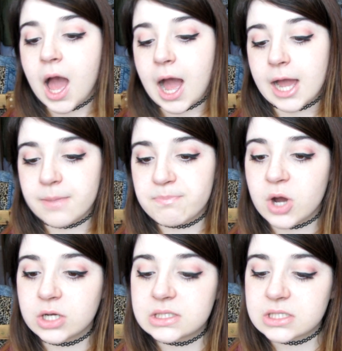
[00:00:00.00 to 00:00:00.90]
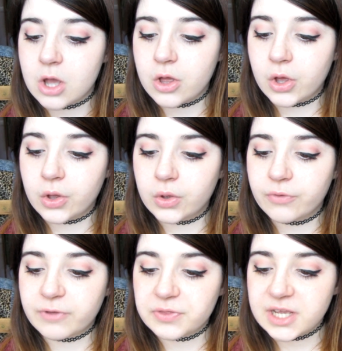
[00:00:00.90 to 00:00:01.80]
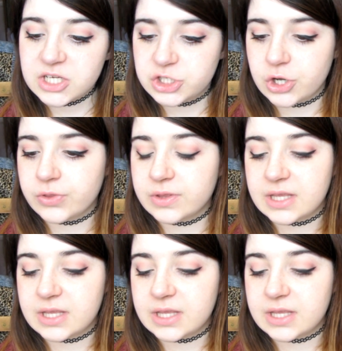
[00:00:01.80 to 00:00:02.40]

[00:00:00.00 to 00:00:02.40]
I bought a foundation,